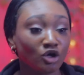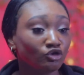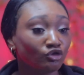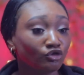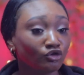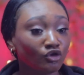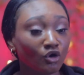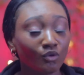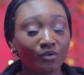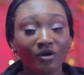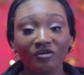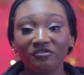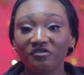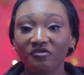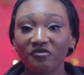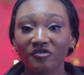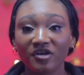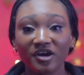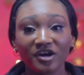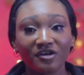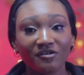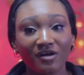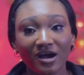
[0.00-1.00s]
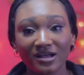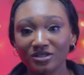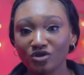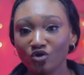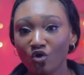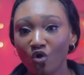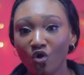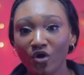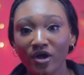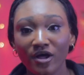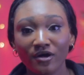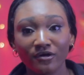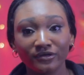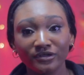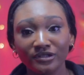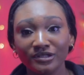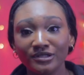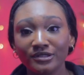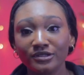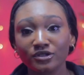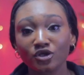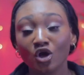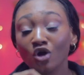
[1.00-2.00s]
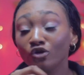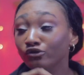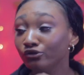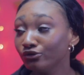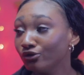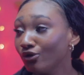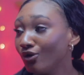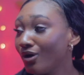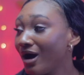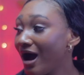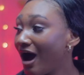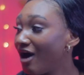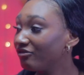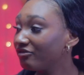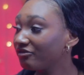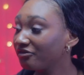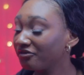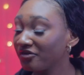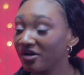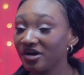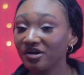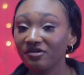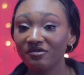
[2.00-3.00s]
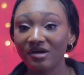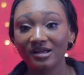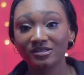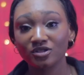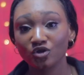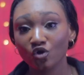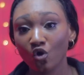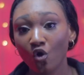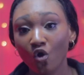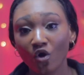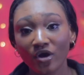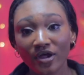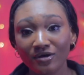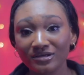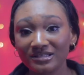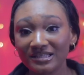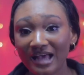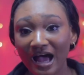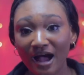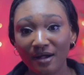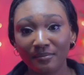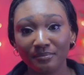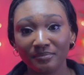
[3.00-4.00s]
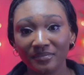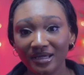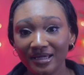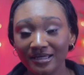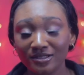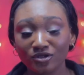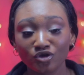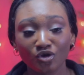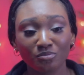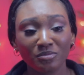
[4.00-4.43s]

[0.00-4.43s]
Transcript: you know what fragrance oil is, you know how fragrance oils are made.